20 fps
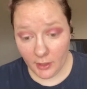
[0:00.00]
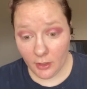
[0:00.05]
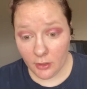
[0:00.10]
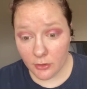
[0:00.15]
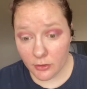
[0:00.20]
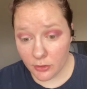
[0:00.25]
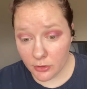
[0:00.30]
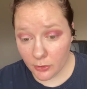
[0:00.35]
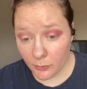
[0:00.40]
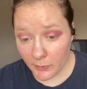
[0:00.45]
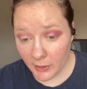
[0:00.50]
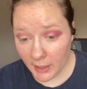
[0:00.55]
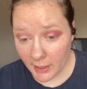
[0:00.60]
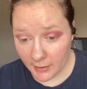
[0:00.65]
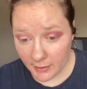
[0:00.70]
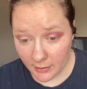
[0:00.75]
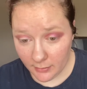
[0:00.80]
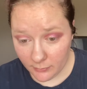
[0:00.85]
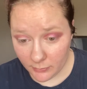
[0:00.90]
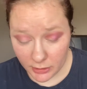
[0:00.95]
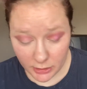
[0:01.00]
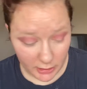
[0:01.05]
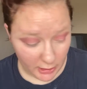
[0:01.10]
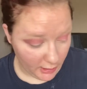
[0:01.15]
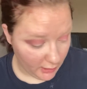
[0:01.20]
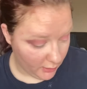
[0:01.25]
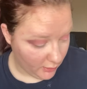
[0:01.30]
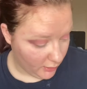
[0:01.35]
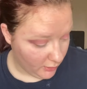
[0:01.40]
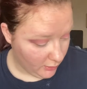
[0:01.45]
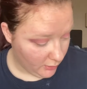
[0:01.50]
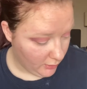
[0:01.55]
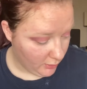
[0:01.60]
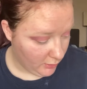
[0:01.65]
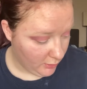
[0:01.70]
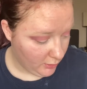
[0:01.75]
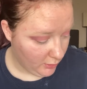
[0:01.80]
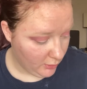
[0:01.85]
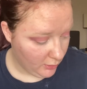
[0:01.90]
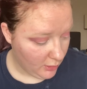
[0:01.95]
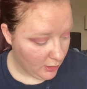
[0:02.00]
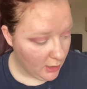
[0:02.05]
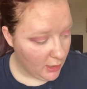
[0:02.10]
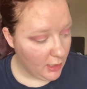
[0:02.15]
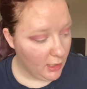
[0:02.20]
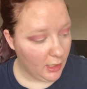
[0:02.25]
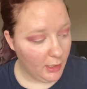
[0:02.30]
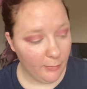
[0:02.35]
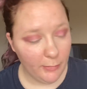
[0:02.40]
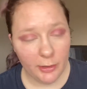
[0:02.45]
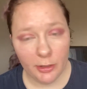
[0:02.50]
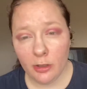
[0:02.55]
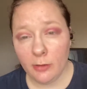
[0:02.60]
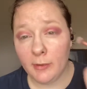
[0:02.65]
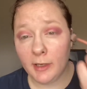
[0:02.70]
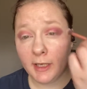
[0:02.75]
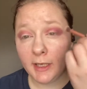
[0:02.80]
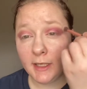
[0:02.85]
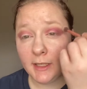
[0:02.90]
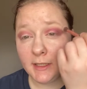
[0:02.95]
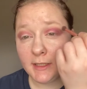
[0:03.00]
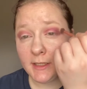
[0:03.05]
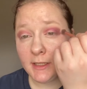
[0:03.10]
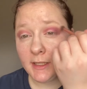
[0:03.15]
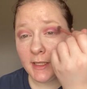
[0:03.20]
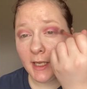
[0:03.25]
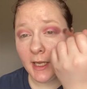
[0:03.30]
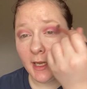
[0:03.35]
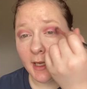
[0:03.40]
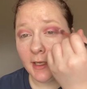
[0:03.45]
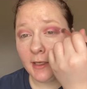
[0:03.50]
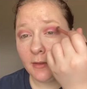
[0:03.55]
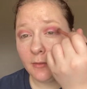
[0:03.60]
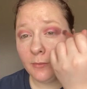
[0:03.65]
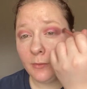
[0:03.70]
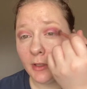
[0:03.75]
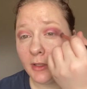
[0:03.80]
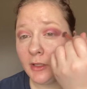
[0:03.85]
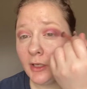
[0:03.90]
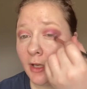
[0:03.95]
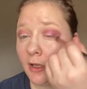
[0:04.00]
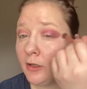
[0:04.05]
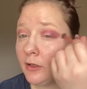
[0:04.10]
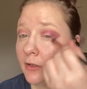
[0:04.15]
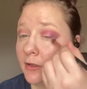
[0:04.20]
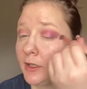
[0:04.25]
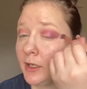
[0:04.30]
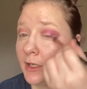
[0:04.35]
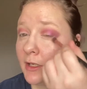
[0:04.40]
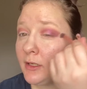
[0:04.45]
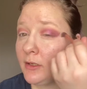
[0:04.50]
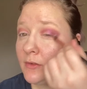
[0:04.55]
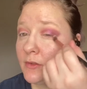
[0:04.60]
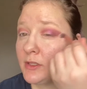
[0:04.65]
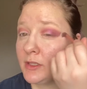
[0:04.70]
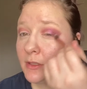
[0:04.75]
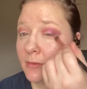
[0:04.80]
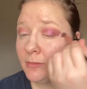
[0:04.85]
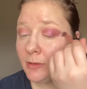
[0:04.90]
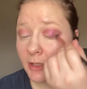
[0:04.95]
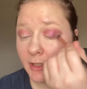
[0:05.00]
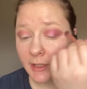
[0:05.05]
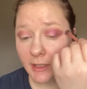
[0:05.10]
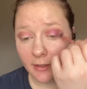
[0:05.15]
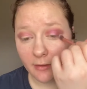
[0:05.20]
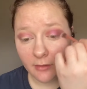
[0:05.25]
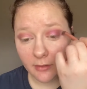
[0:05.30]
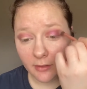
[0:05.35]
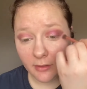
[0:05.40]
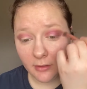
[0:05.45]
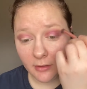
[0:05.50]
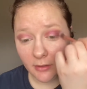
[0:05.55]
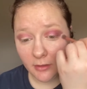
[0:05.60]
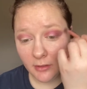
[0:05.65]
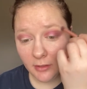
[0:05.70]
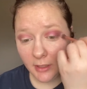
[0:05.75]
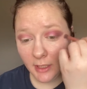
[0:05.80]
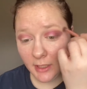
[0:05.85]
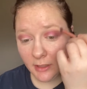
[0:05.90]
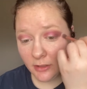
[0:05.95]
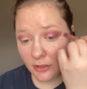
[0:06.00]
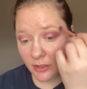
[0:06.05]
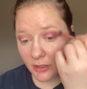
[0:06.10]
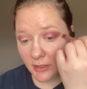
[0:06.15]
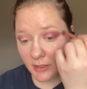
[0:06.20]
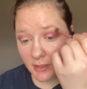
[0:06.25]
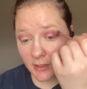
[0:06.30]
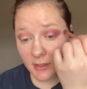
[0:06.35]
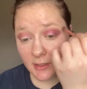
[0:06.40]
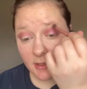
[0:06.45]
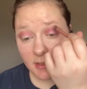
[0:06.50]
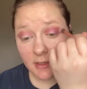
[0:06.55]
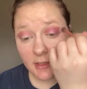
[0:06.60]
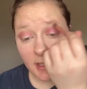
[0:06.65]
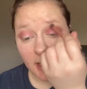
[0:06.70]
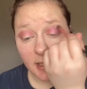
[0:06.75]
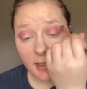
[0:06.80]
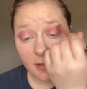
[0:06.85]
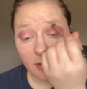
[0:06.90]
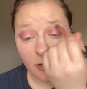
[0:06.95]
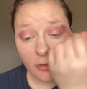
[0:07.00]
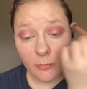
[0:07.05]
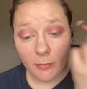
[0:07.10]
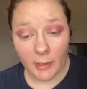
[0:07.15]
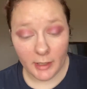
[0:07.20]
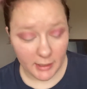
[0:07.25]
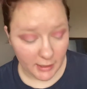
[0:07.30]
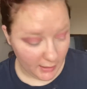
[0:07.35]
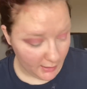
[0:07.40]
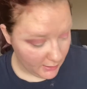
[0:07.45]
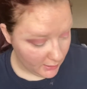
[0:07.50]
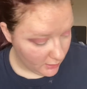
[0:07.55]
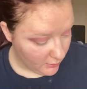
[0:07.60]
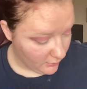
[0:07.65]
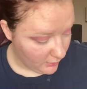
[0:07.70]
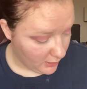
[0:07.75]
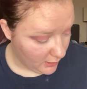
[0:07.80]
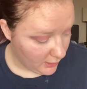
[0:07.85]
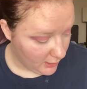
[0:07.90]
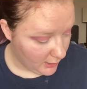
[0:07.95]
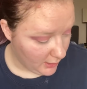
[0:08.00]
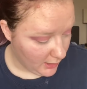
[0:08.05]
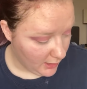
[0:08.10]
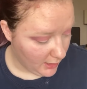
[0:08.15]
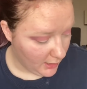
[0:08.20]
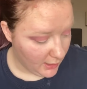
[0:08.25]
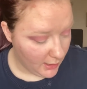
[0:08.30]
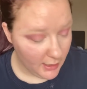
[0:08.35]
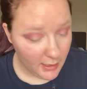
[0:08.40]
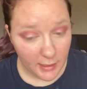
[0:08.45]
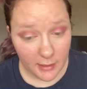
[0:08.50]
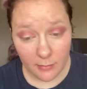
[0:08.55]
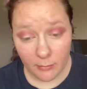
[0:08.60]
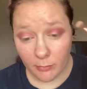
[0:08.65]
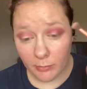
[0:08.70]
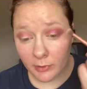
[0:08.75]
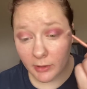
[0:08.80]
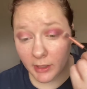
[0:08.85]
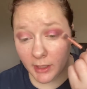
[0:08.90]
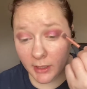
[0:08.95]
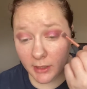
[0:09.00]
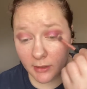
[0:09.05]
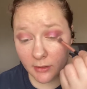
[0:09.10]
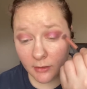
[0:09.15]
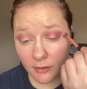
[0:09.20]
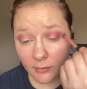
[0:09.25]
So we had them share. I'm gonna go back into that one color that I used to blend out the edges and go back into it and blend,